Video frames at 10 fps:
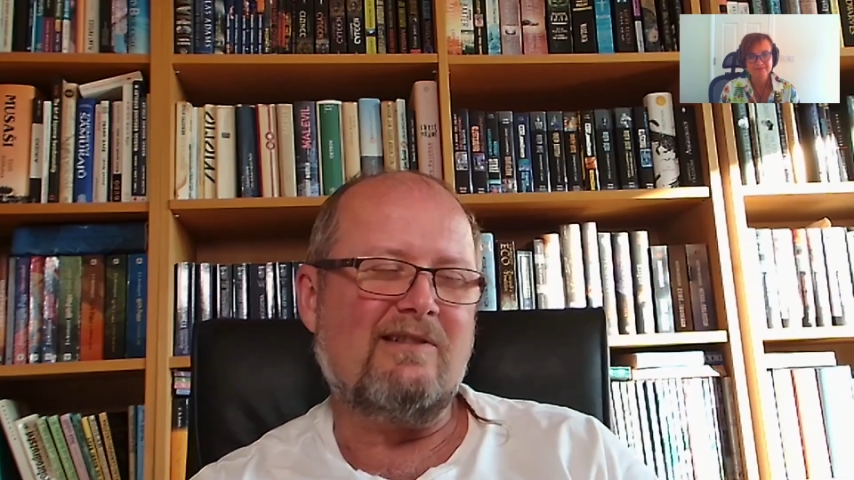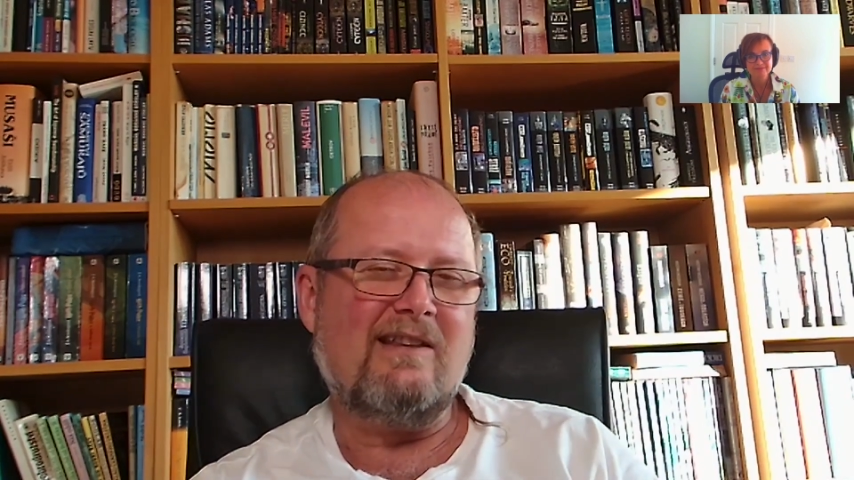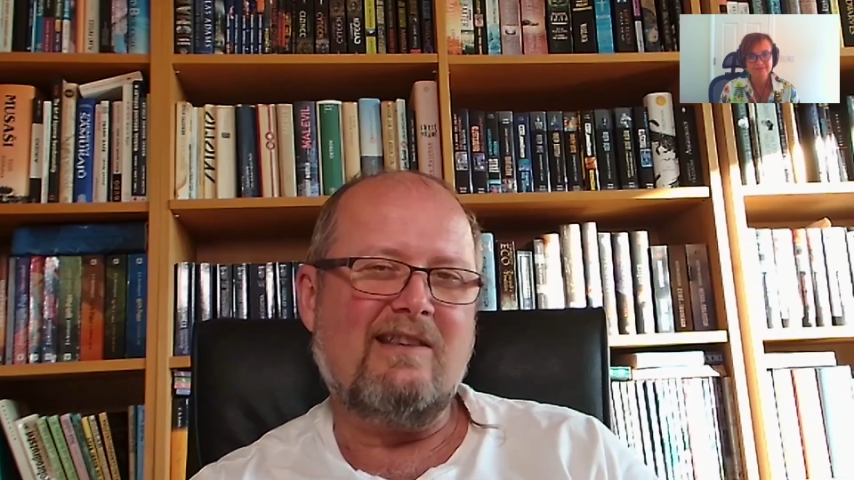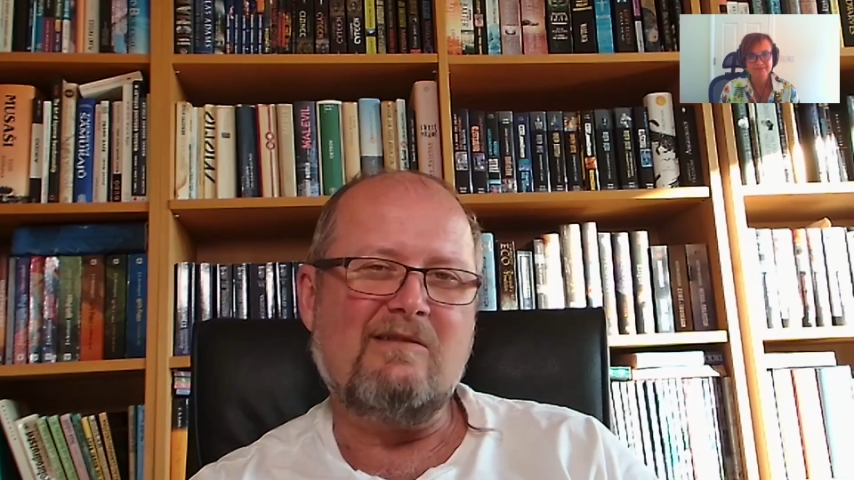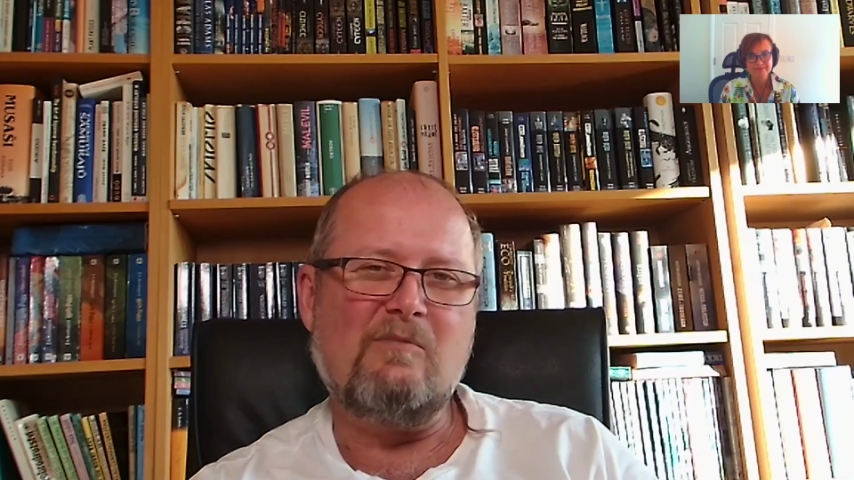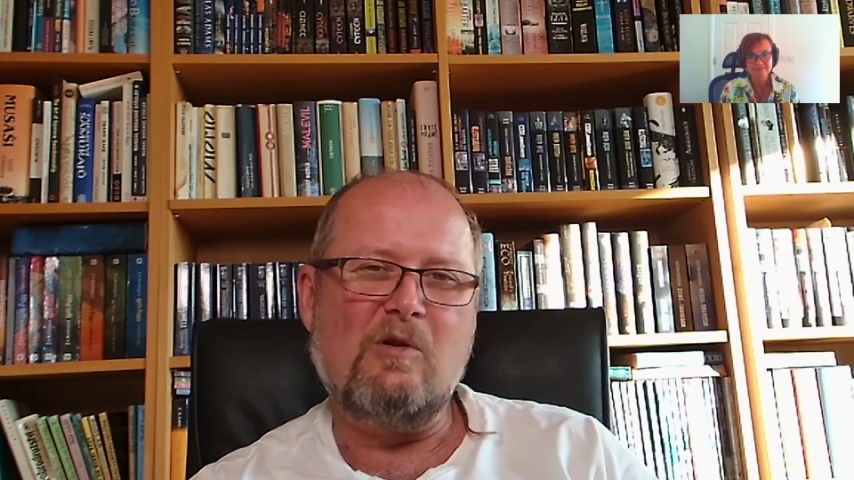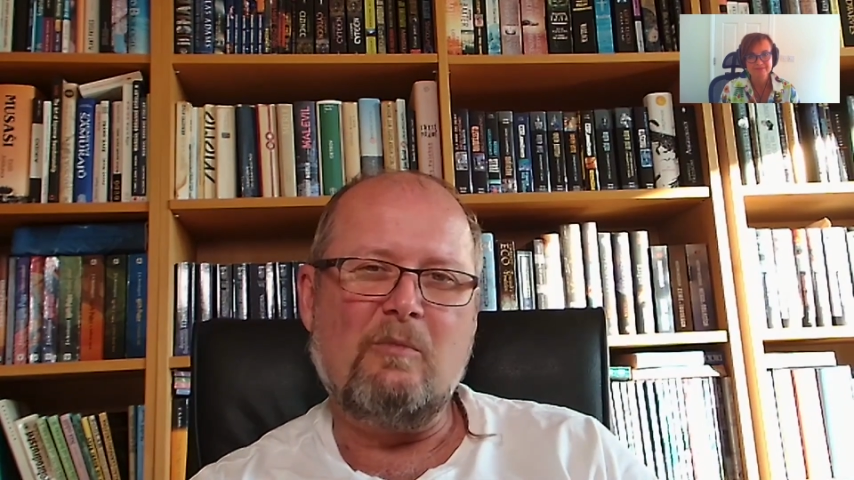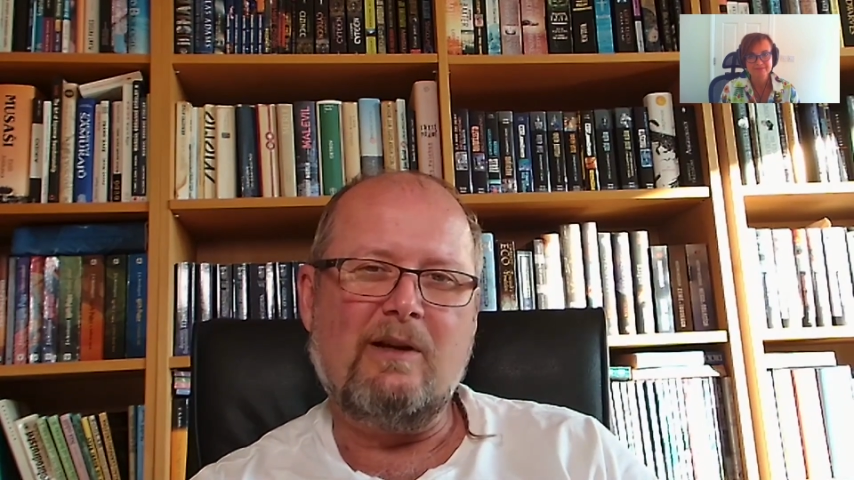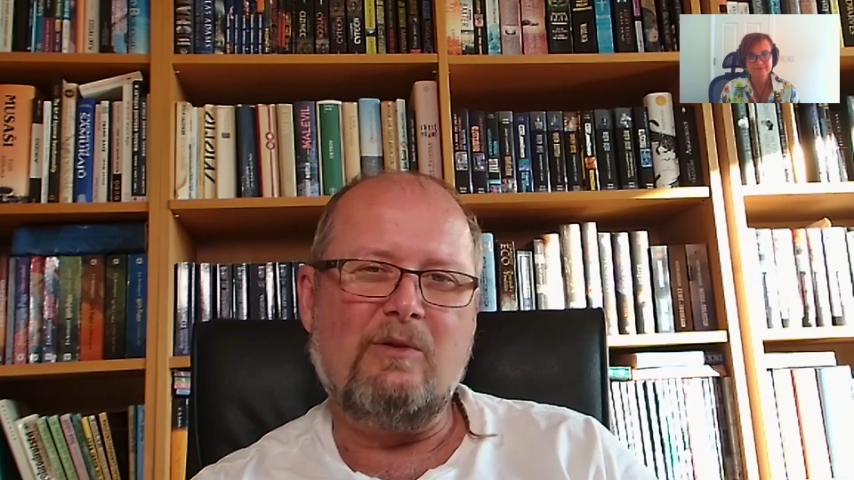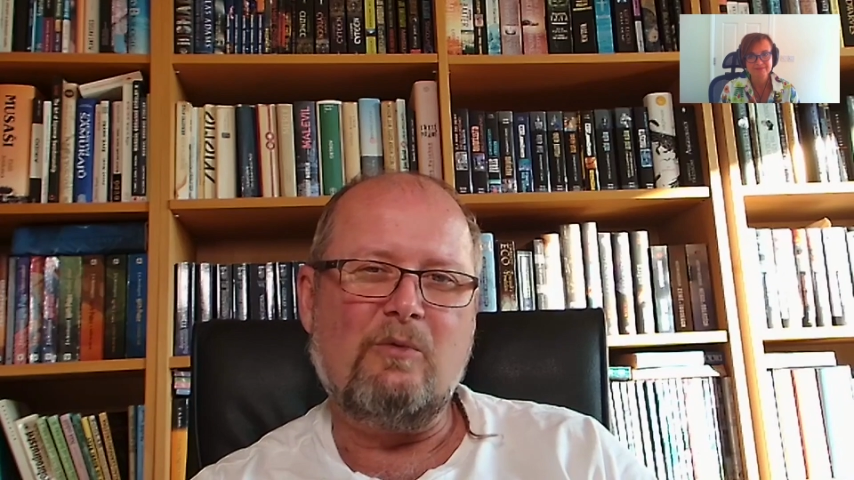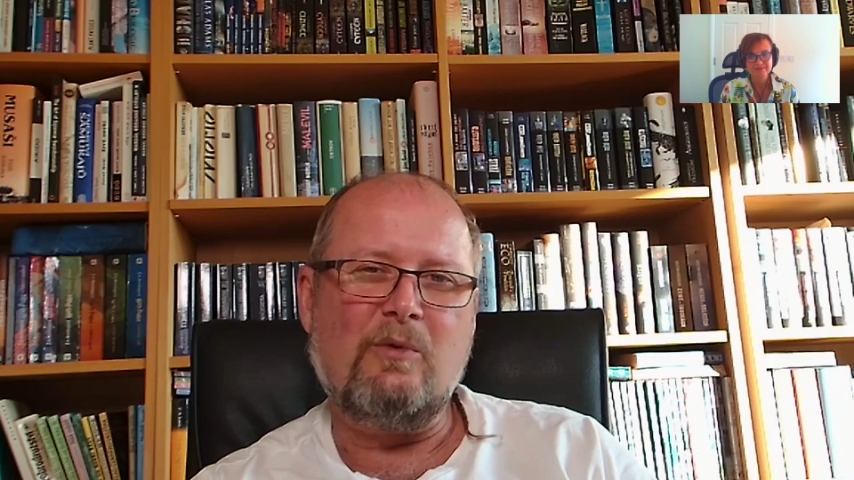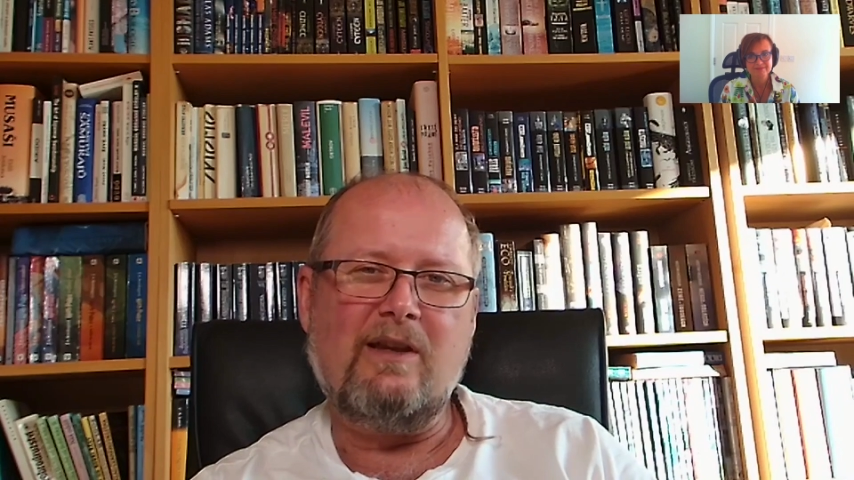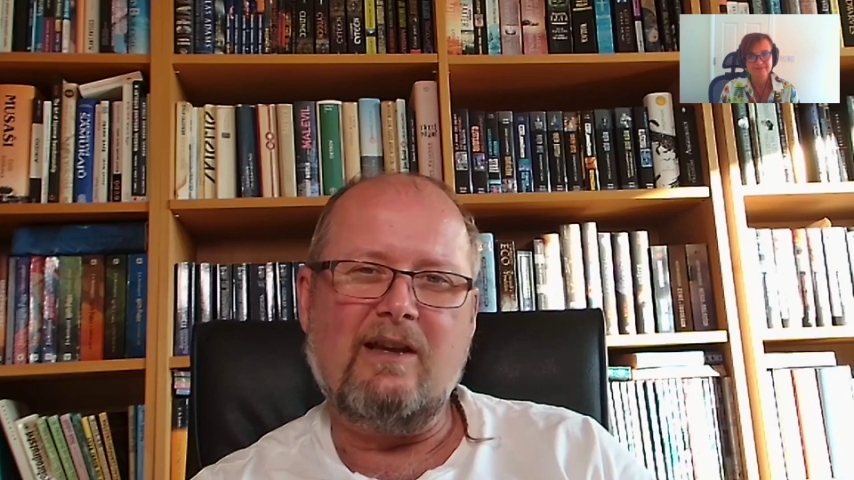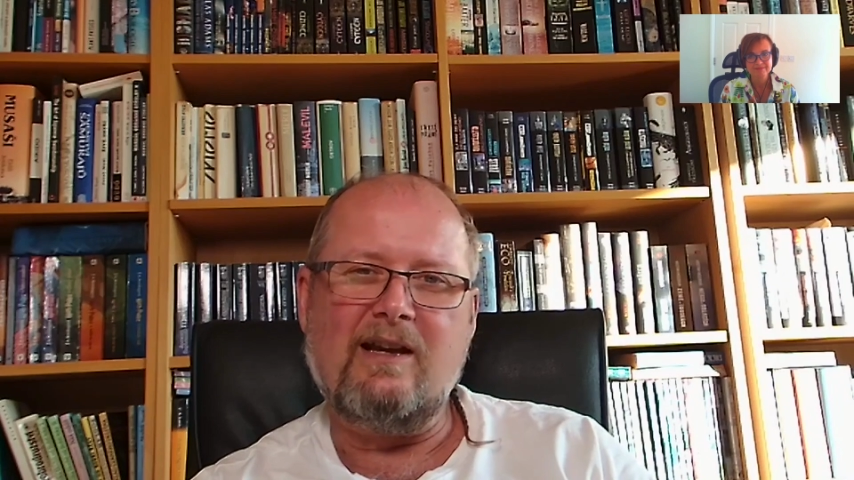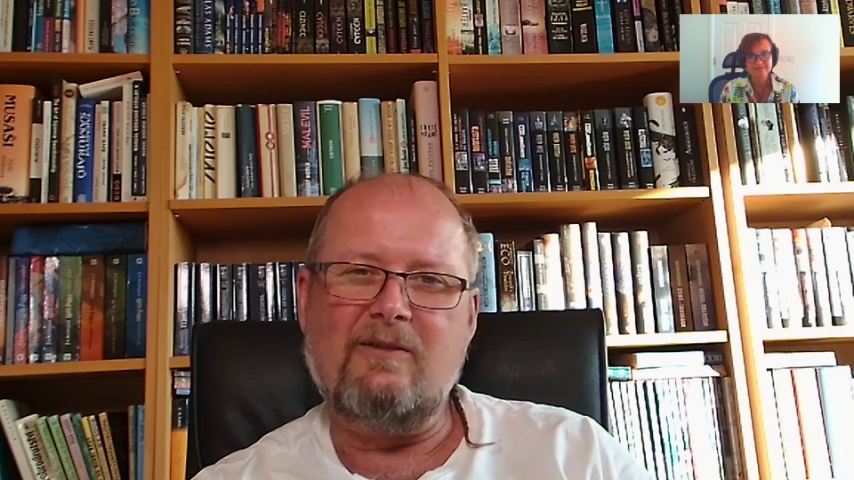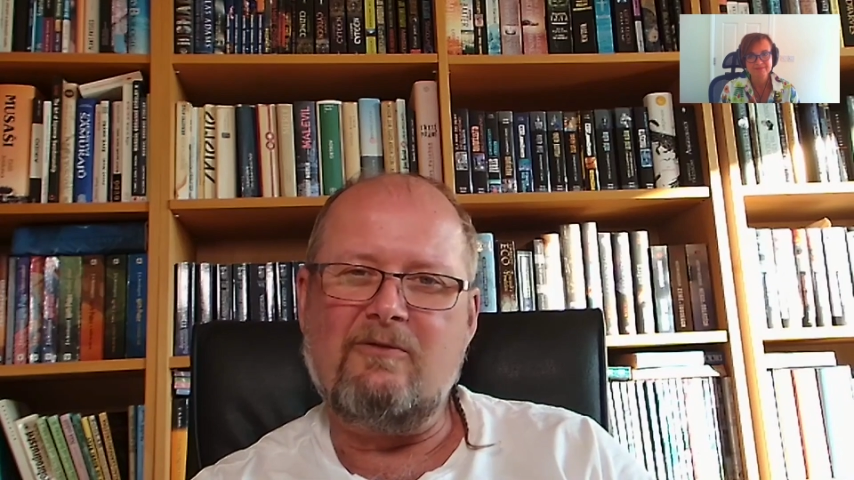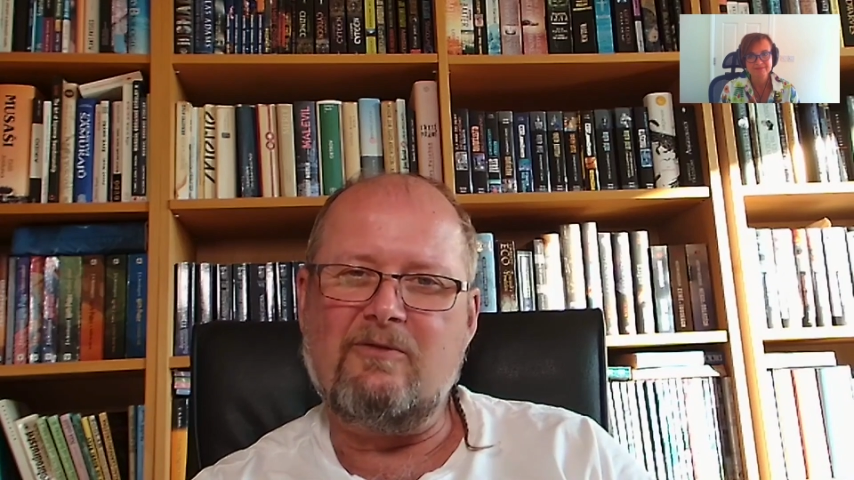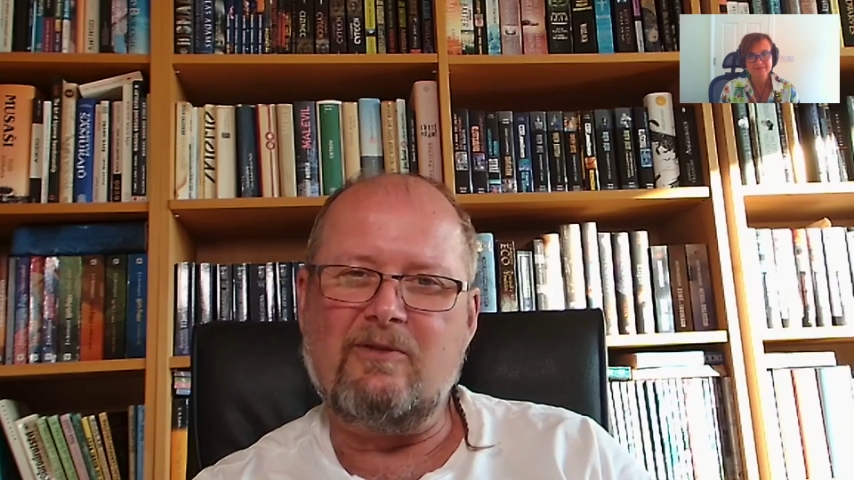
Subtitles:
at this moment, we have